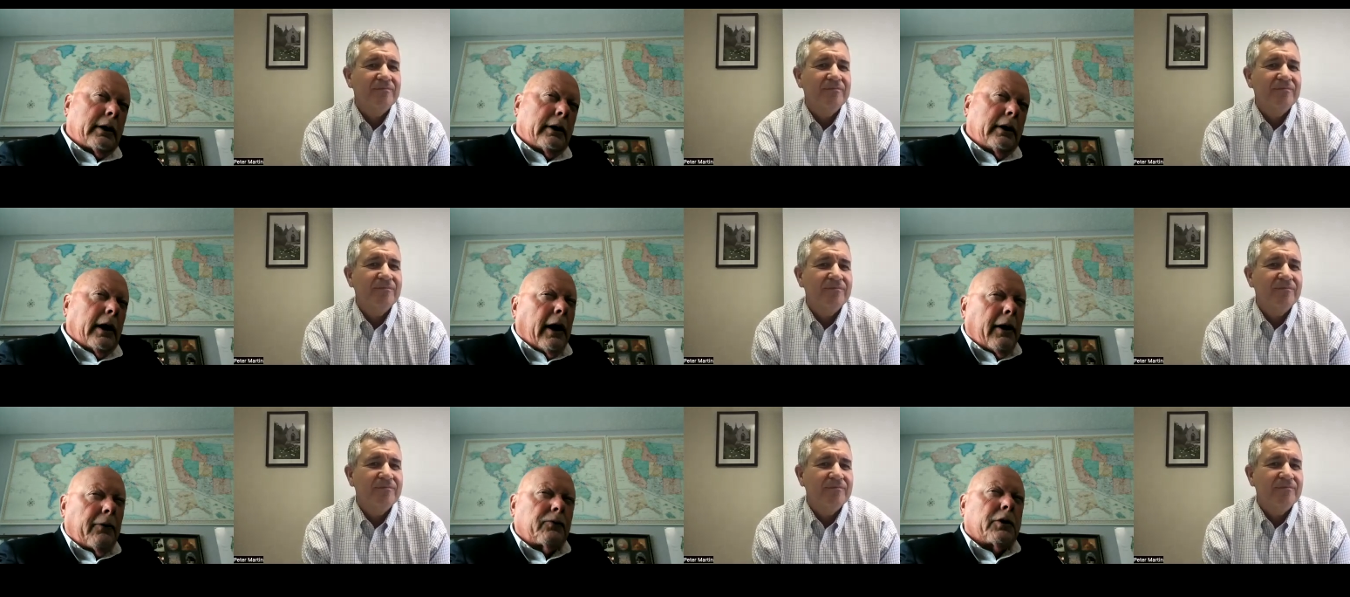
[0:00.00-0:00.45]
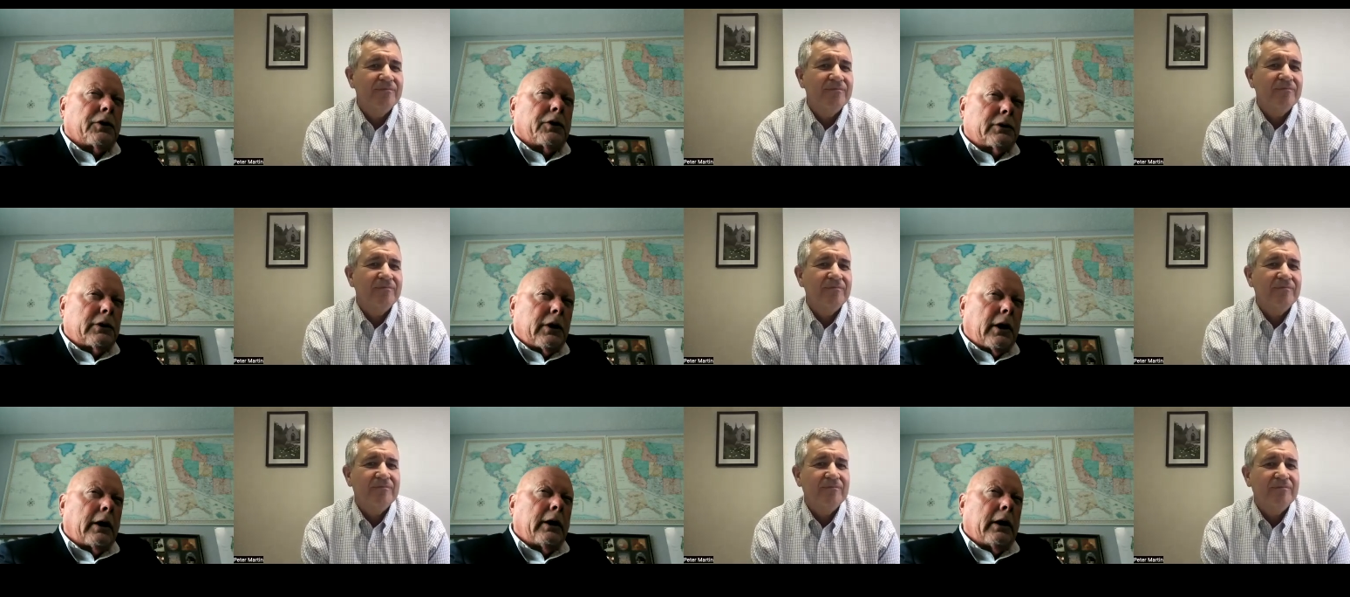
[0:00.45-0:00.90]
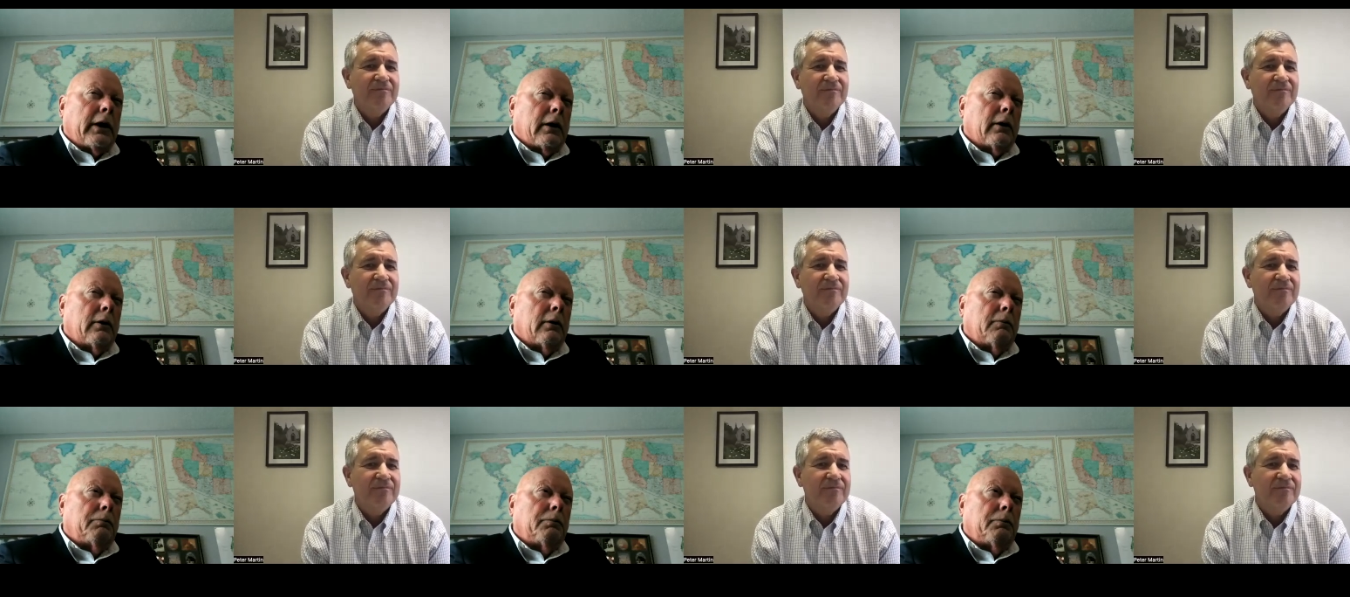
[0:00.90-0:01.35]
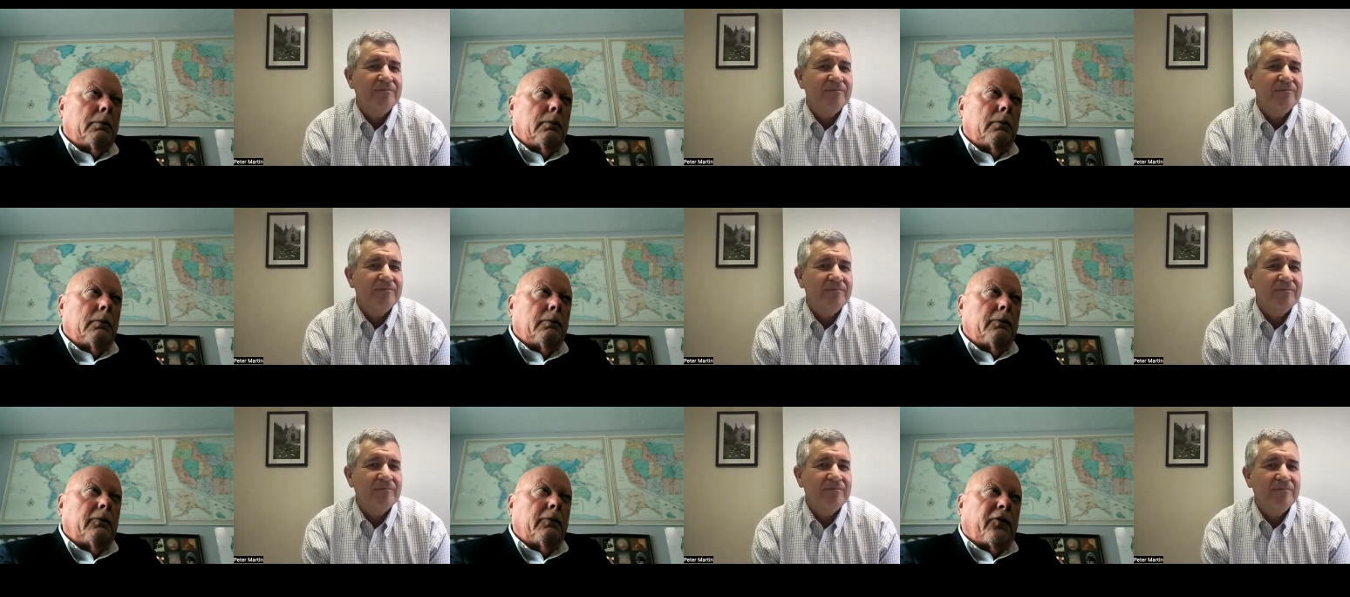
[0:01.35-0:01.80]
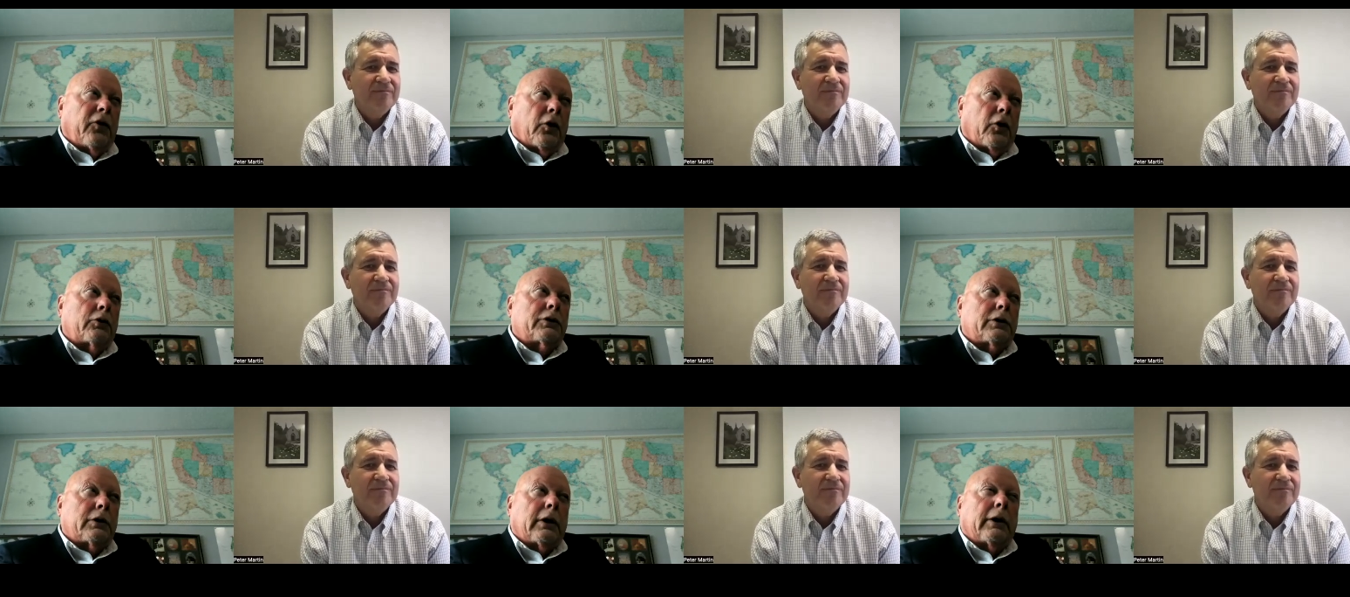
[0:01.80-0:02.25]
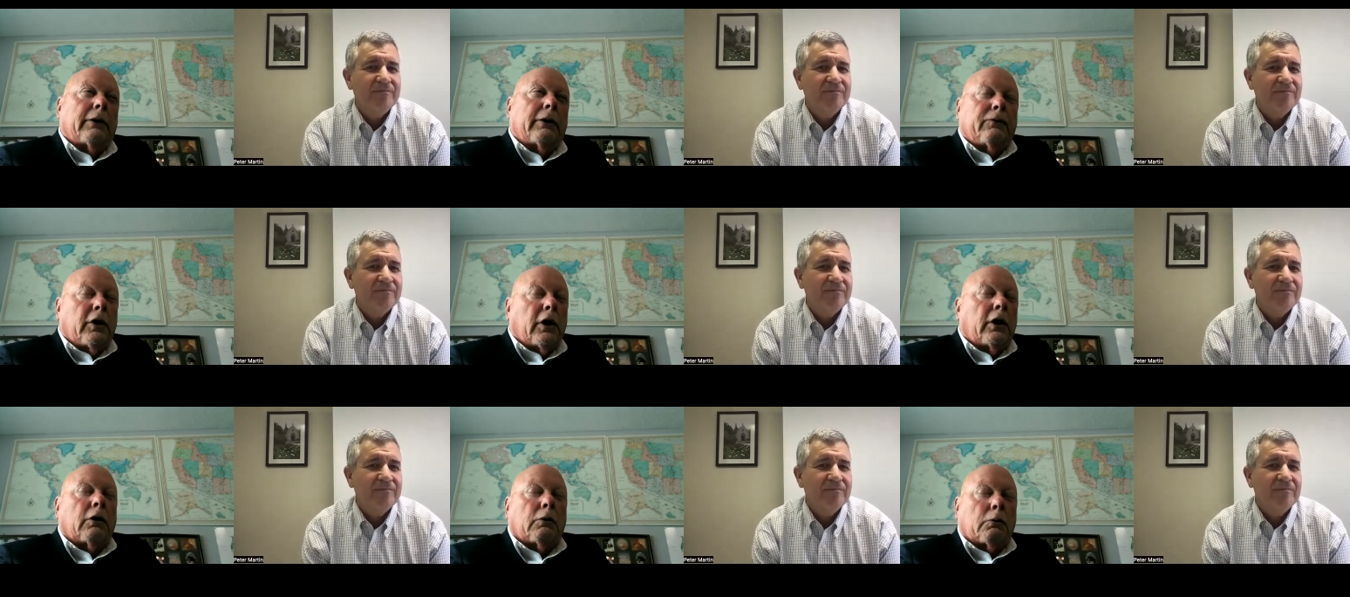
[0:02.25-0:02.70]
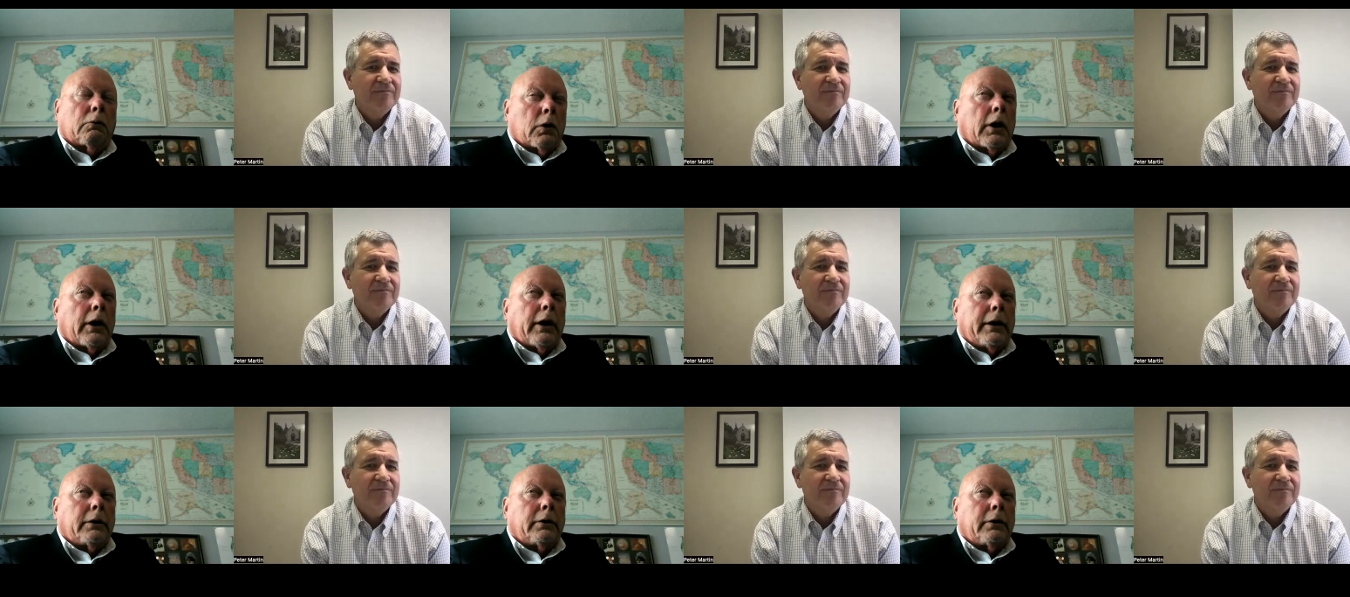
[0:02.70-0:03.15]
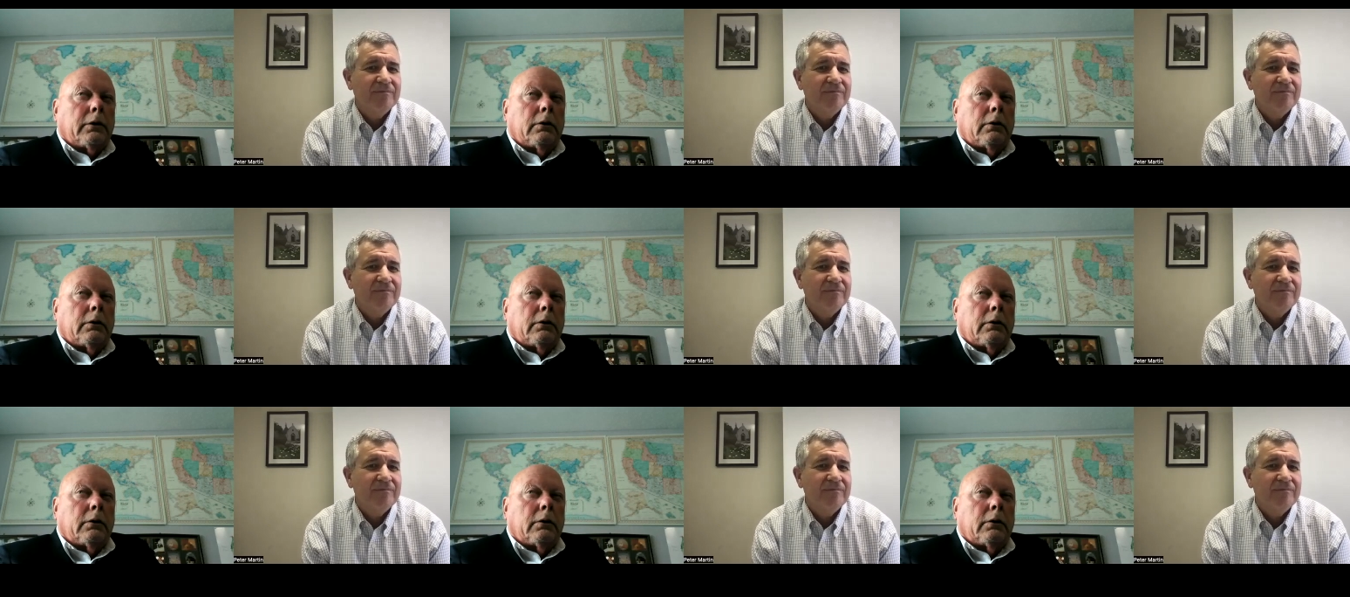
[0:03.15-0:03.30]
Speaker 1: You have to study folks that have done it right